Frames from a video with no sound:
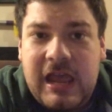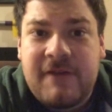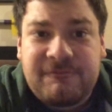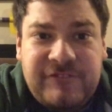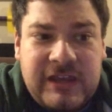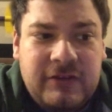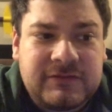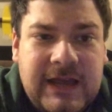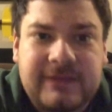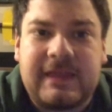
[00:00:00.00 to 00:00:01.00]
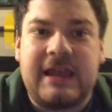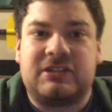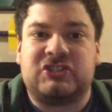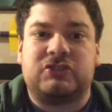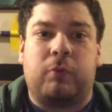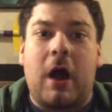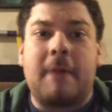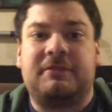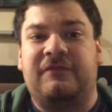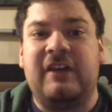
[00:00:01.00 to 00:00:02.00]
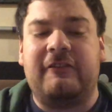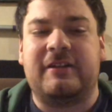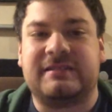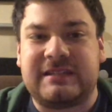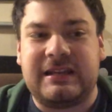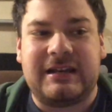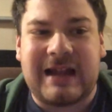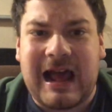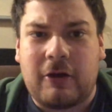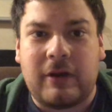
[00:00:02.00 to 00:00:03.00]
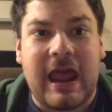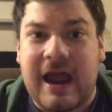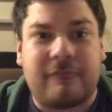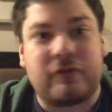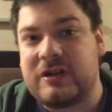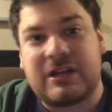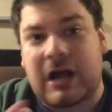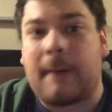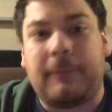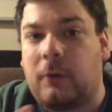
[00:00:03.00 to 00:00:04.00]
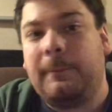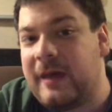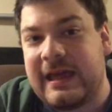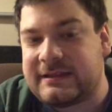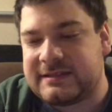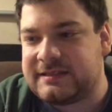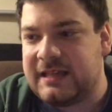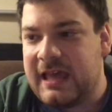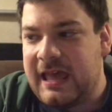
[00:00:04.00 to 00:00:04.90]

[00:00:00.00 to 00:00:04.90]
It feels like they swapped villains in and out every couple bits,